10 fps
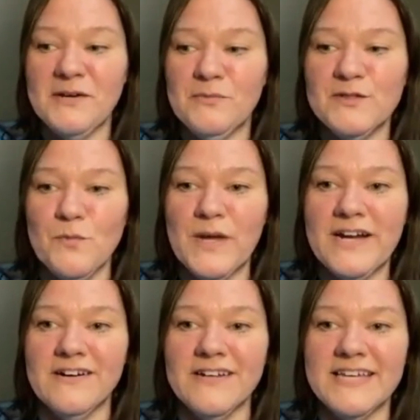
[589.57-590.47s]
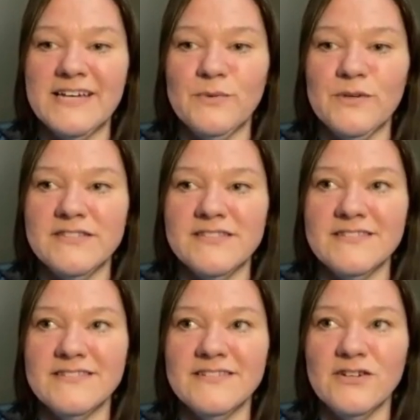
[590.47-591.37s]
It was weird. It
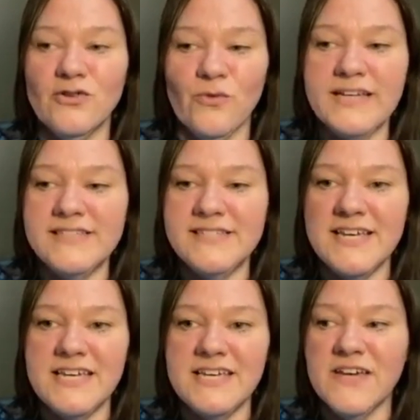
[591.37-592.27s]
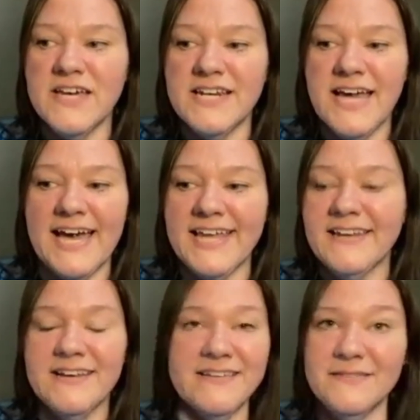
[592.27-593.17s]
was crazy even
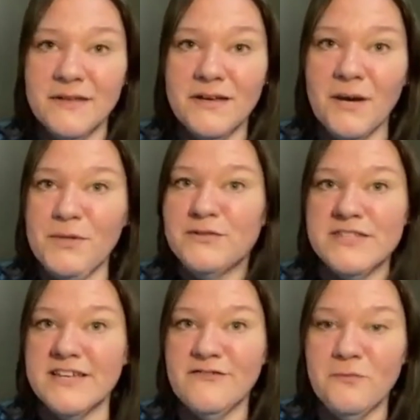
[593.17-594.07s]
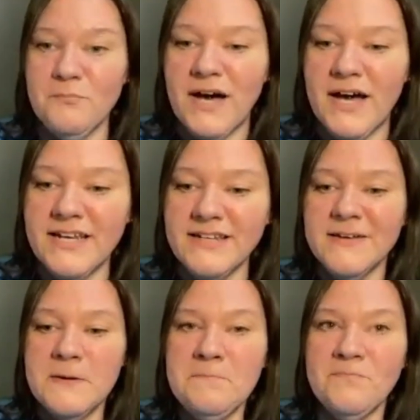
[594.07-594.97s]
and abusive, but
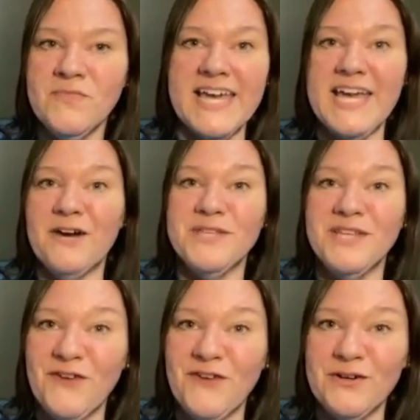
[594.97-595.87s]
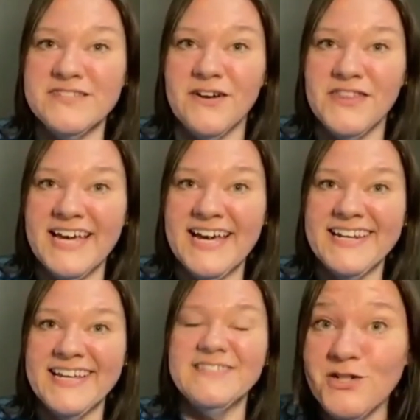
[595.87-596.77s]
I can't really focus on
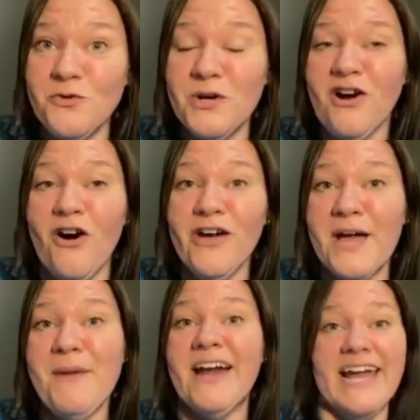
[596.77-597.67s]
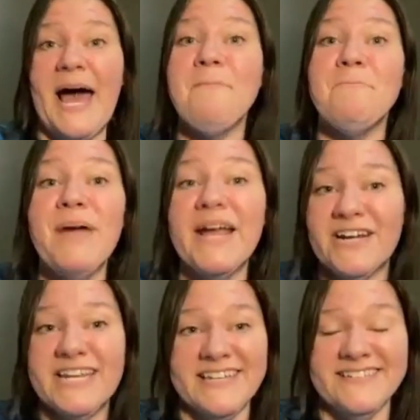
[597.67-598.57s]
that. I just quit talking about it and I
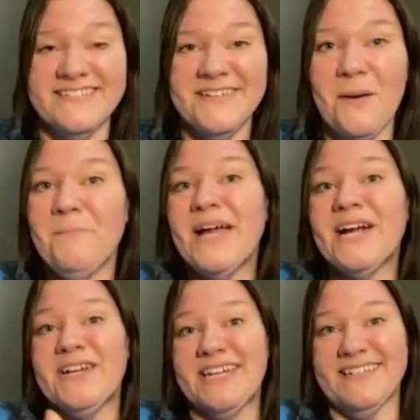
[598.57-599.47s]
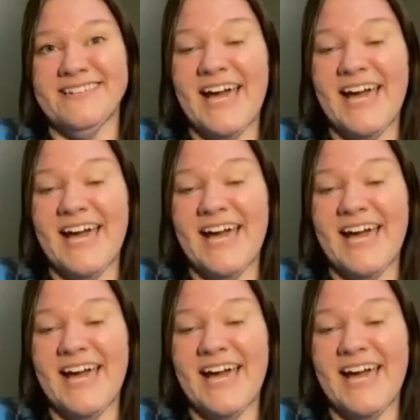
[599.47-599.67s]
buried it.